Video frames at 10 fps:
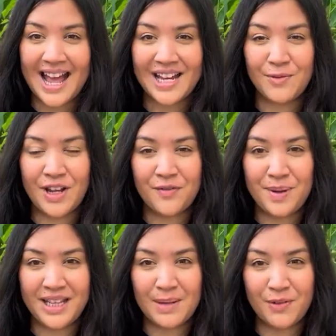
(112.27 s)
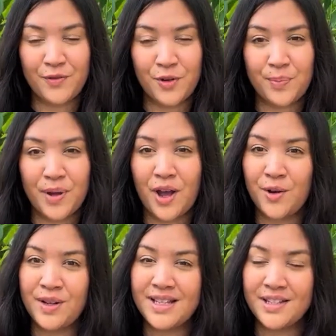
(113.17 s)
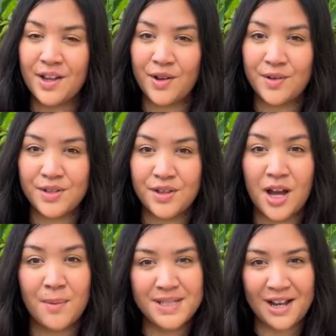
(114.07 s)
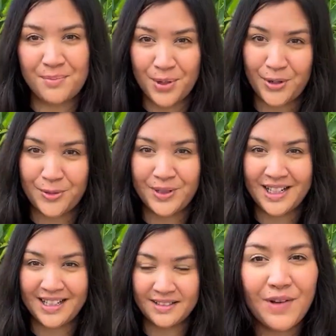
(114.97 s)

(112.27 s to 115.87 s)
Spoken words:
and we have been there before, but only to go to the uptown mall.